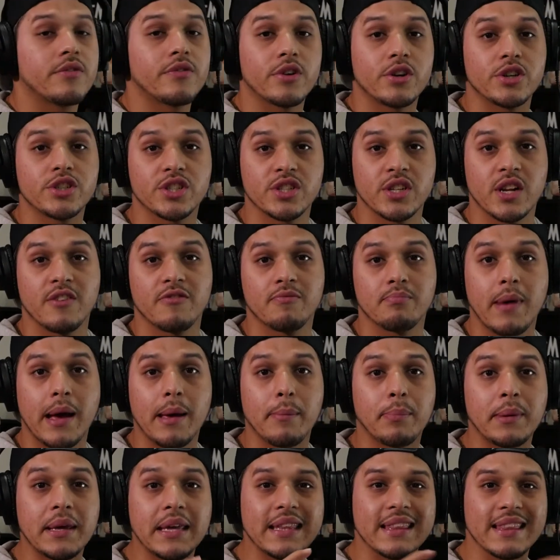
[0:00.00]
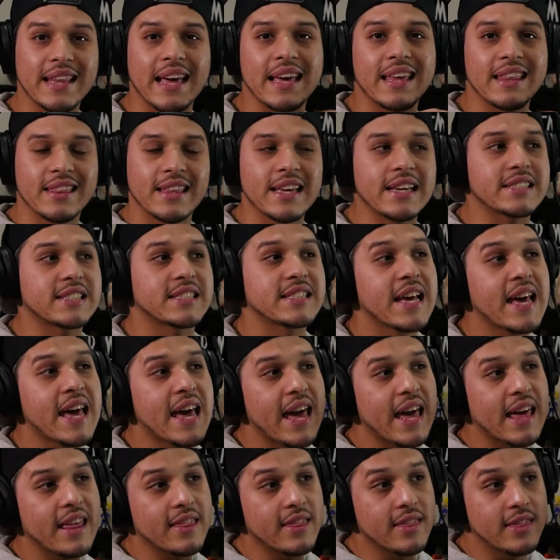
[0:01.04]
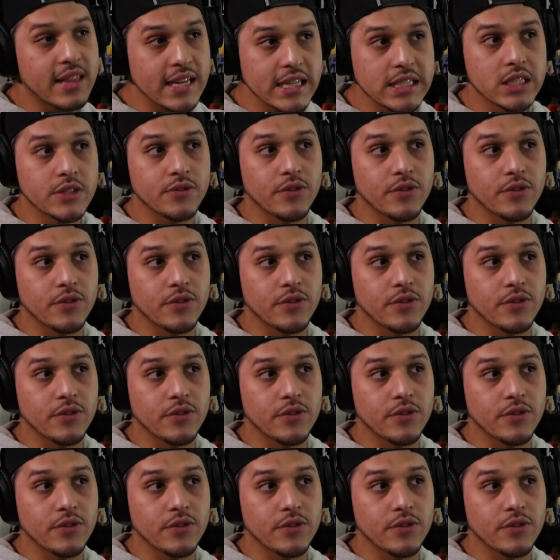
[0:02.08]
version of my beat like this, and this